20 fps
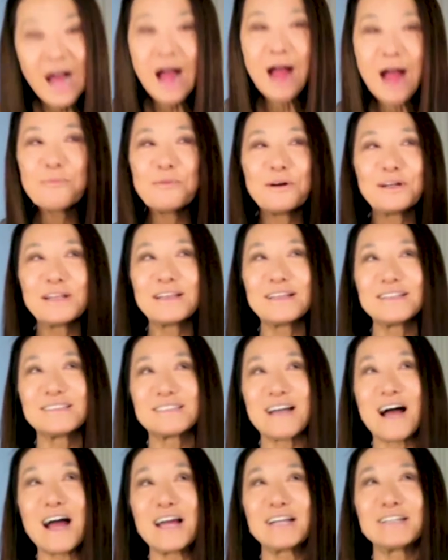I'm one of the
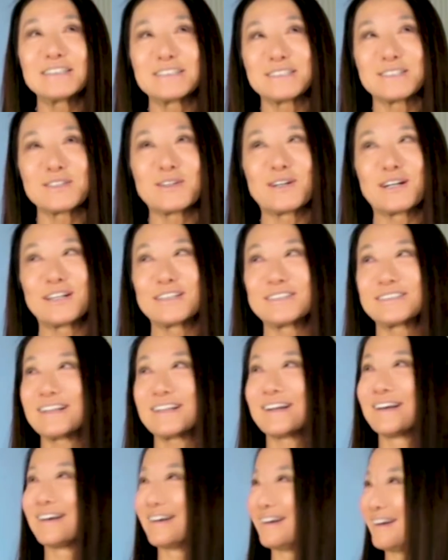dinosaurs.
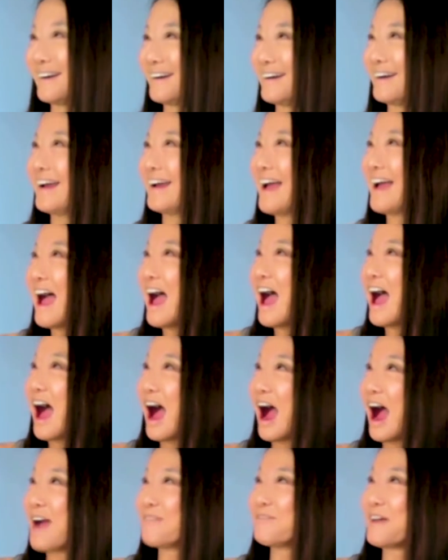
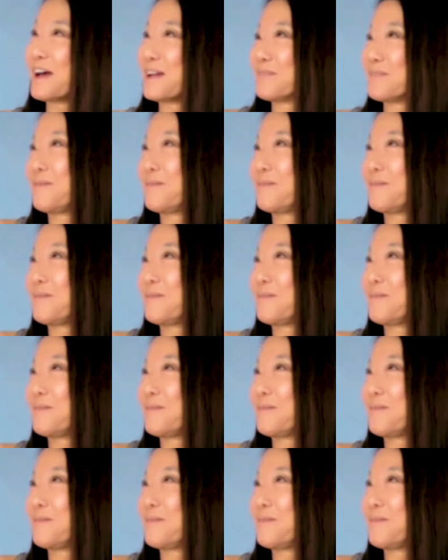I'm not a